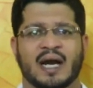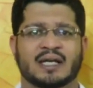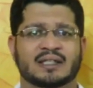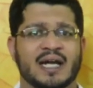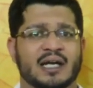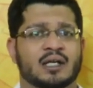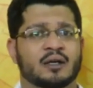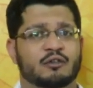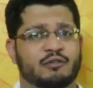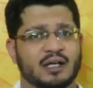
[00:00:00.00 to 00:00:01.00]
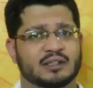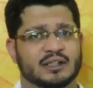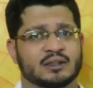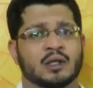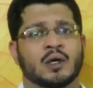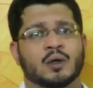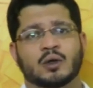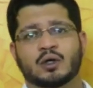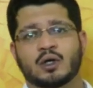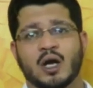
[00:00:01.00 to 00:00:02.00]
and that function
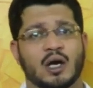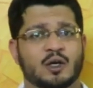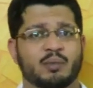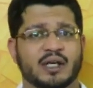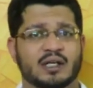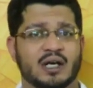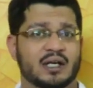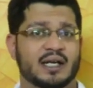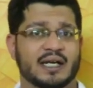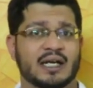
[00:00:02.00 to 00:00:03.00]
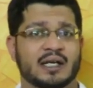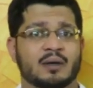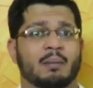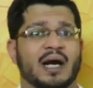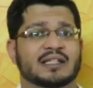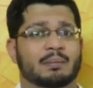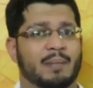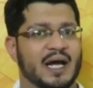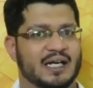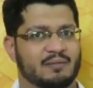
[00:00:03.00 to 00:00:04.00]
could not be curtailed by the
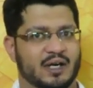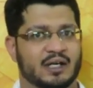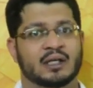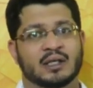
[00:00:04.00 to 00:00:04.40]
parliament.